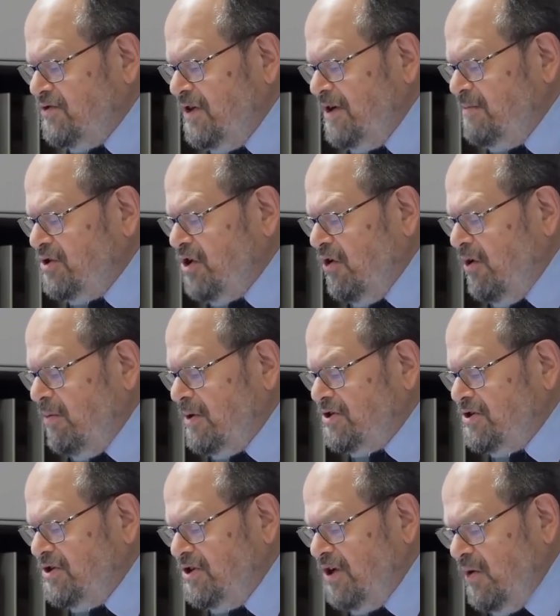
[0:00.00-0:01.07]
extremes are
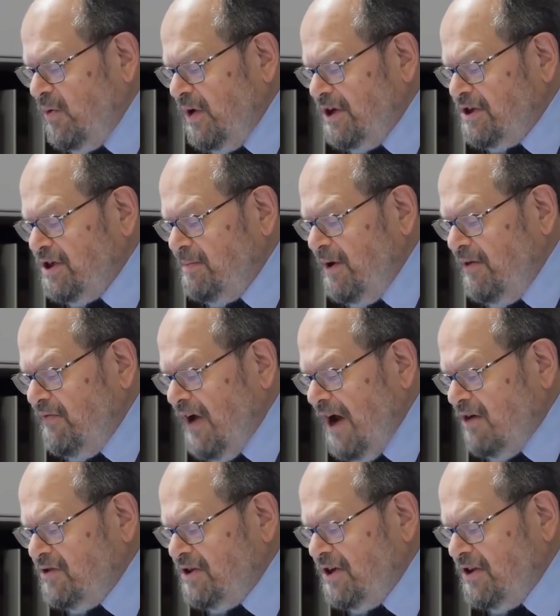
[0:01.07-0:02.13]
almost nowhere to be
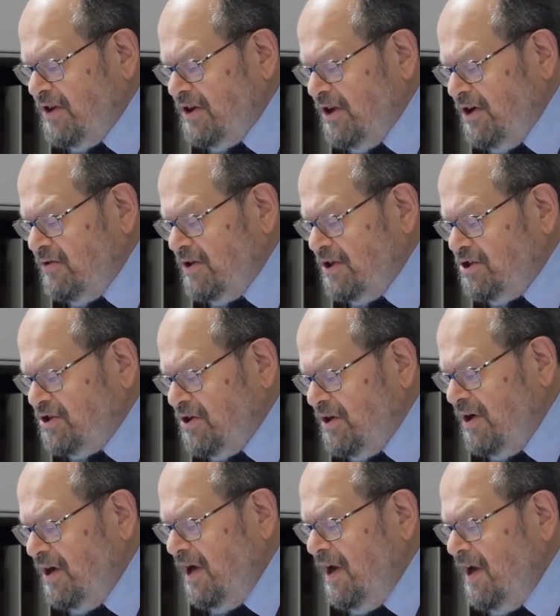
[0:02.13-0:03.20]
found in the
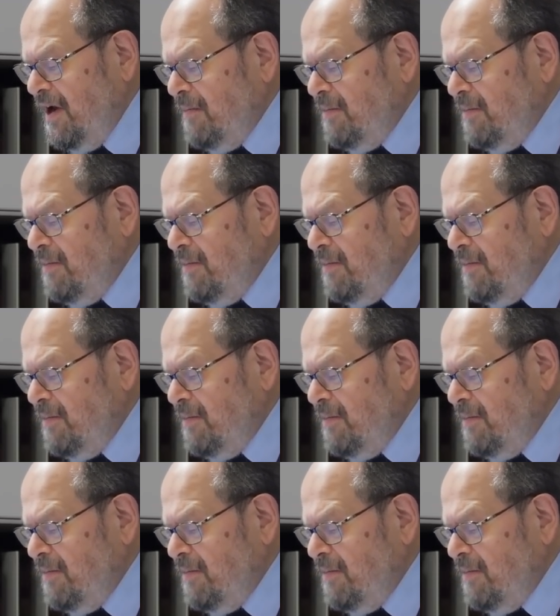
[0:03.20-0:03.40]
literature,